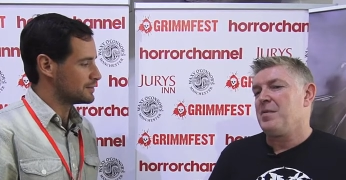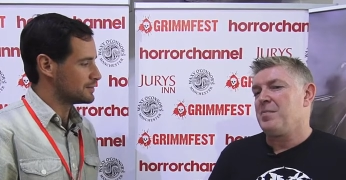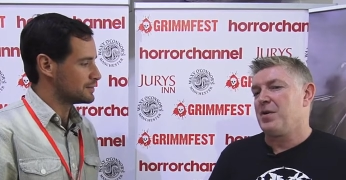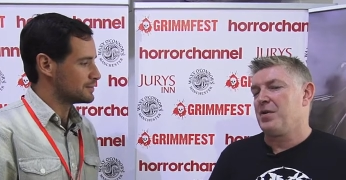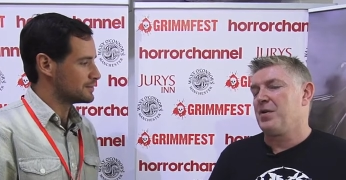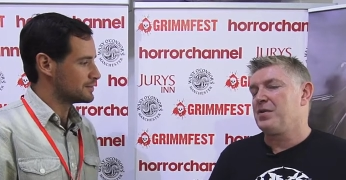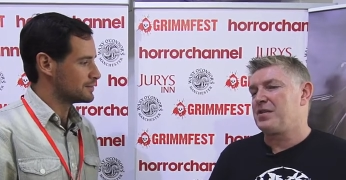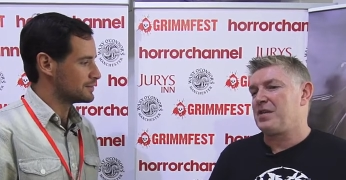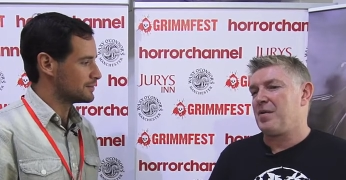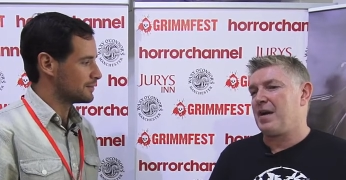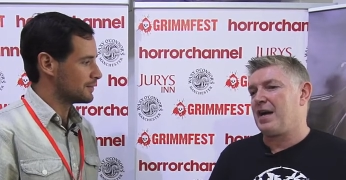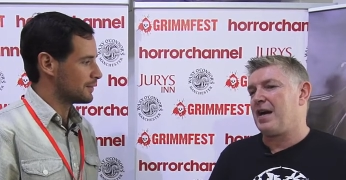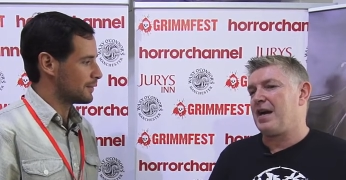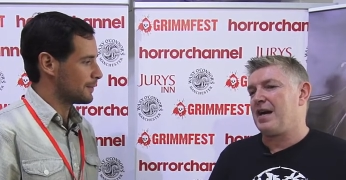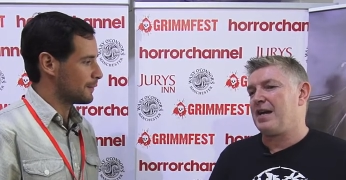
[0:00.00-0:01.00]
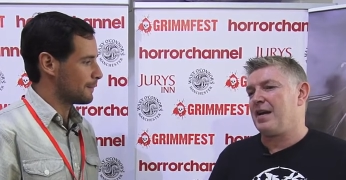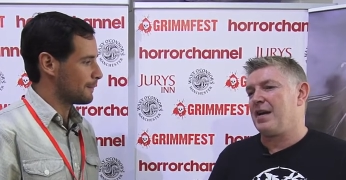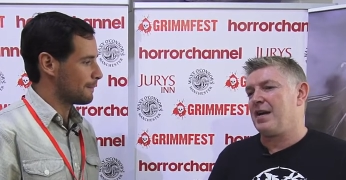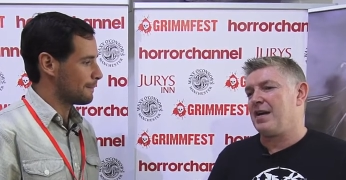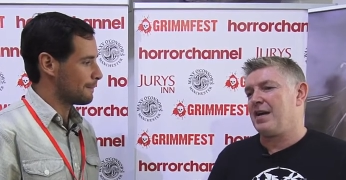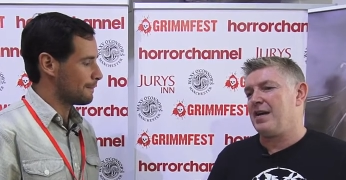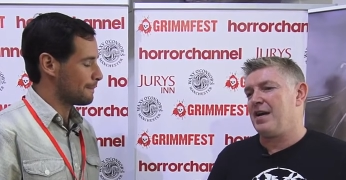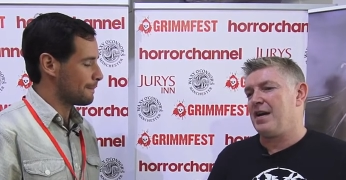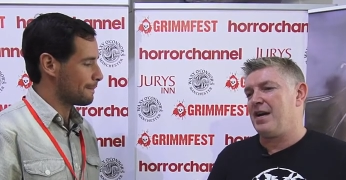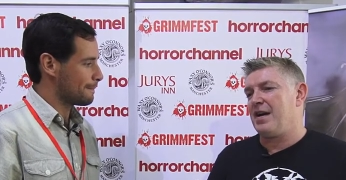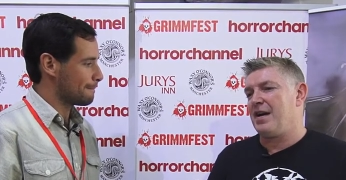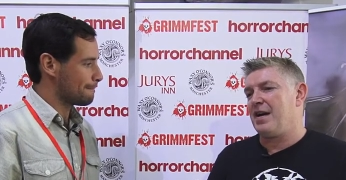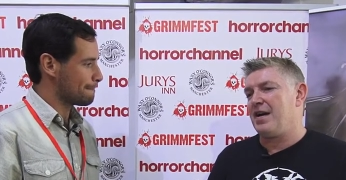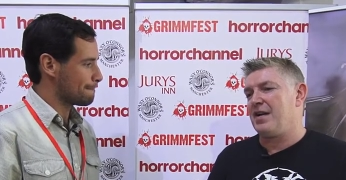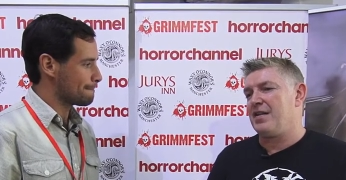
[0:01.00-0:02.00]
Speaker 1: but also, I, I, I
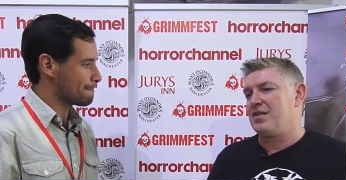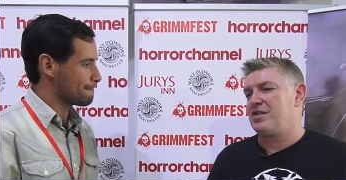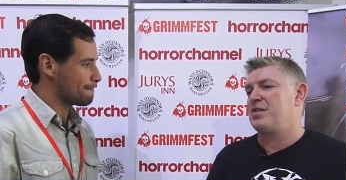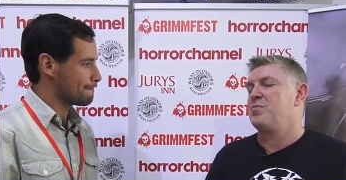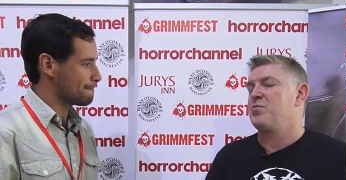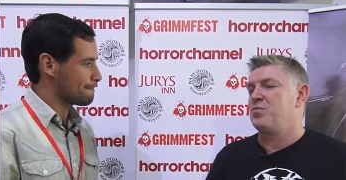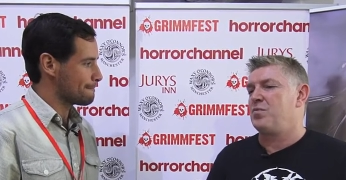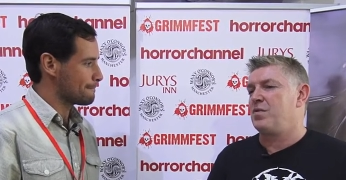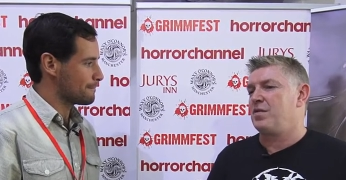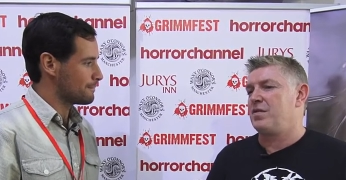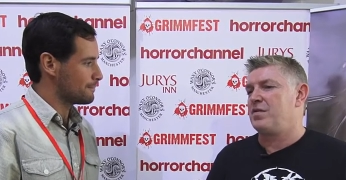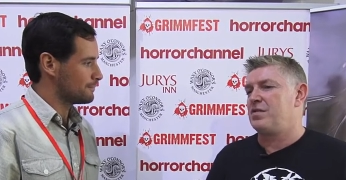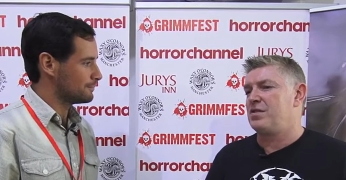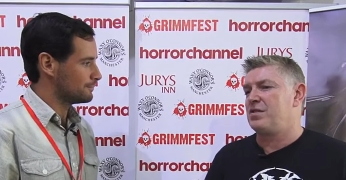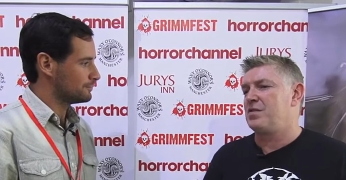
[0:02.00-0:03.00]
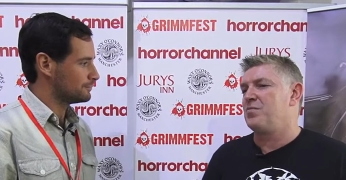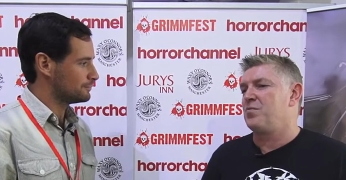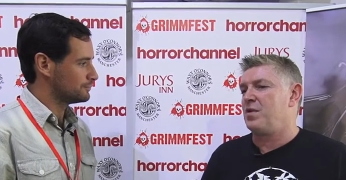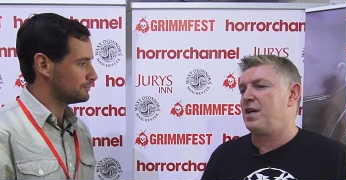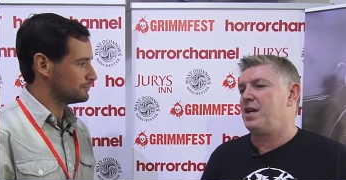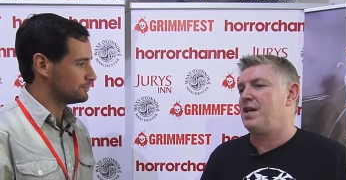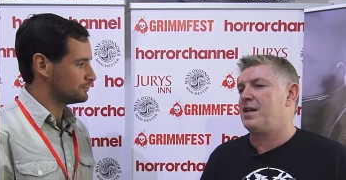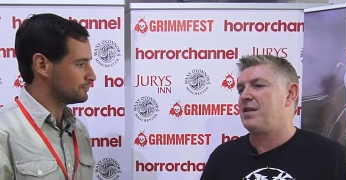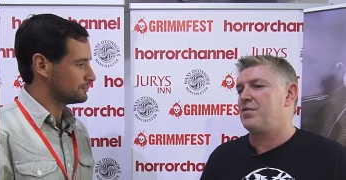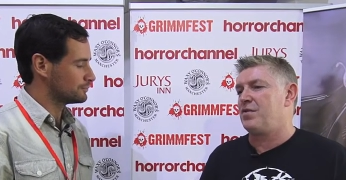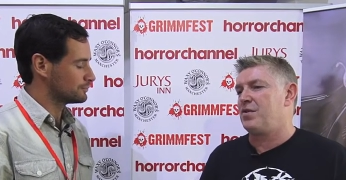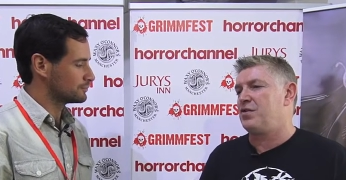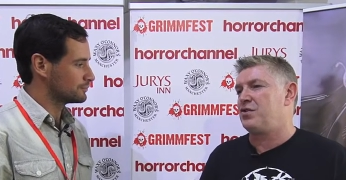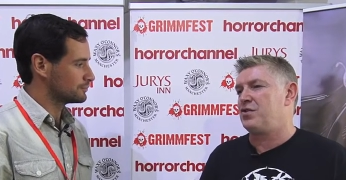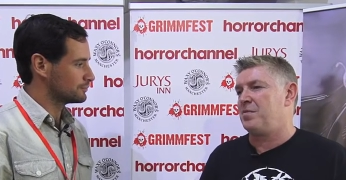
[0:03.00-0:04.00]
uh, there's some some really
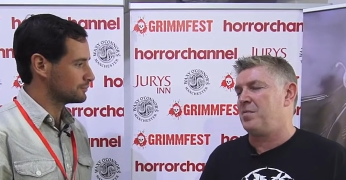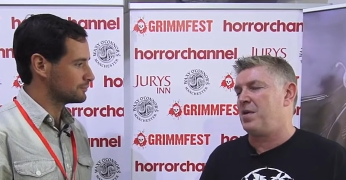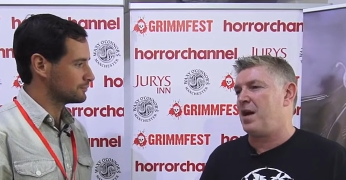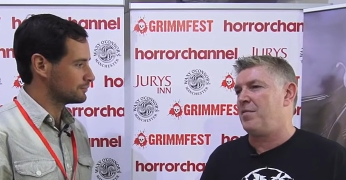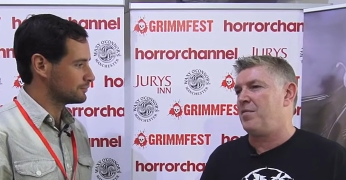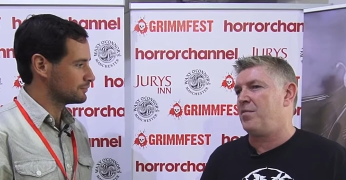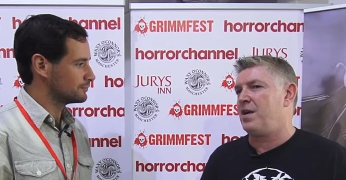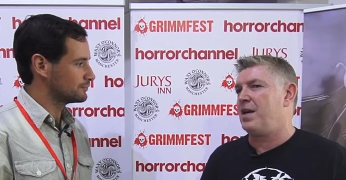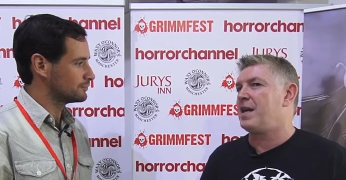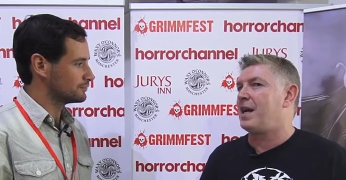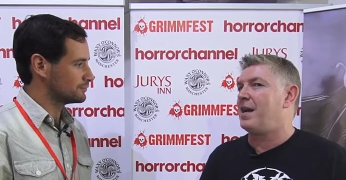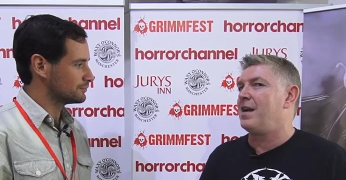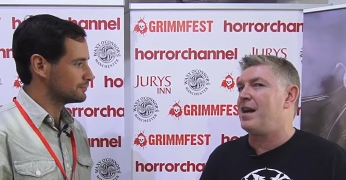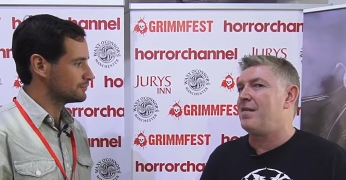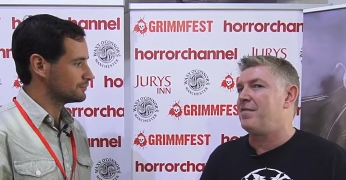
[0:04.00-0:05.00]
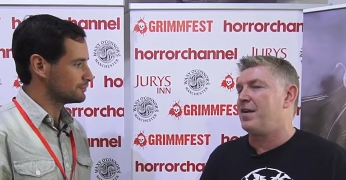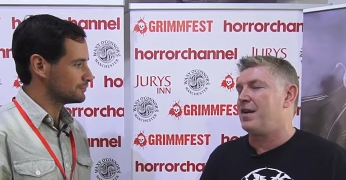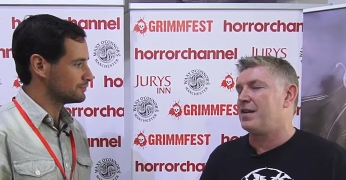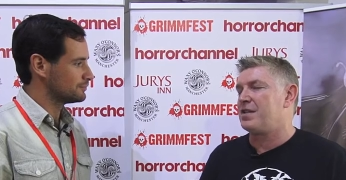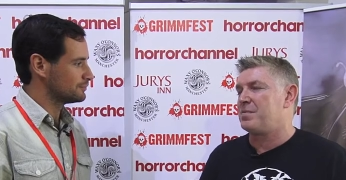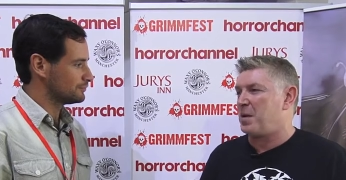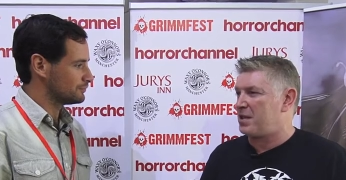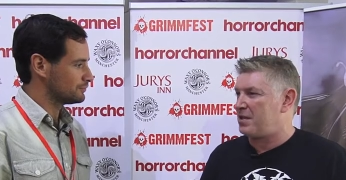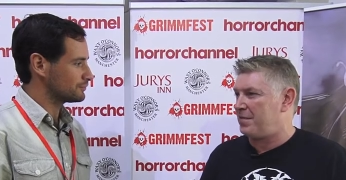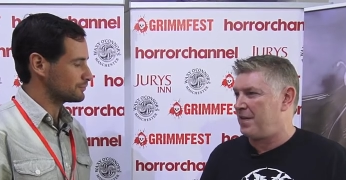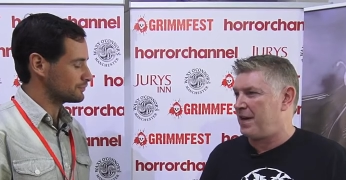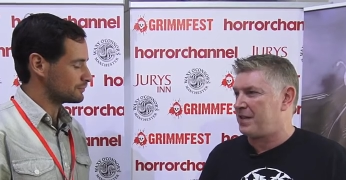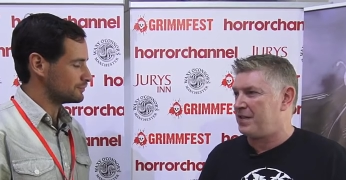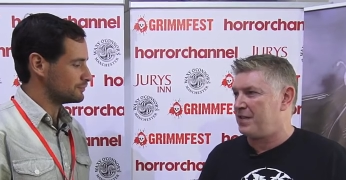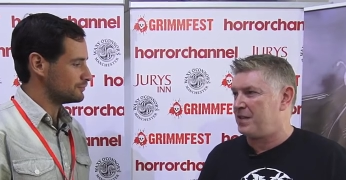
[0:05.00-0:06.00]
gruesome and really clever special
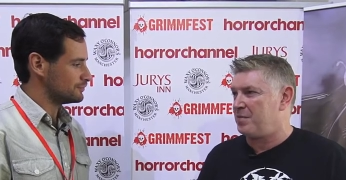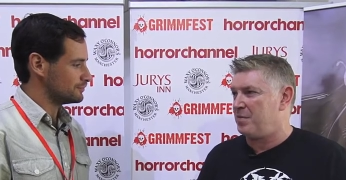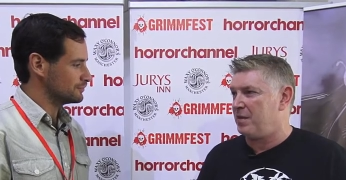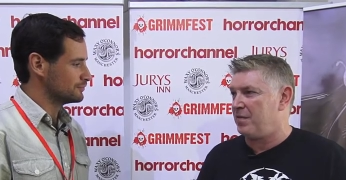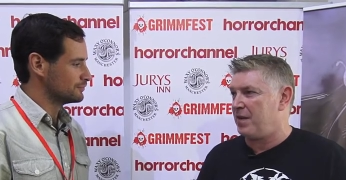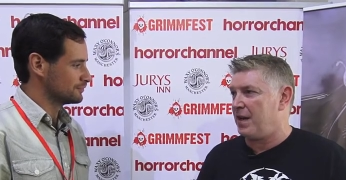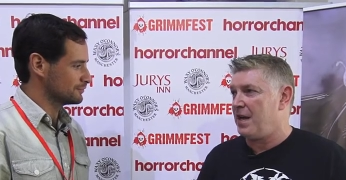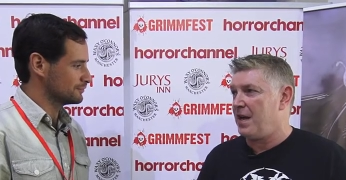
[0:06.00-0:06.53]
effects in this movie.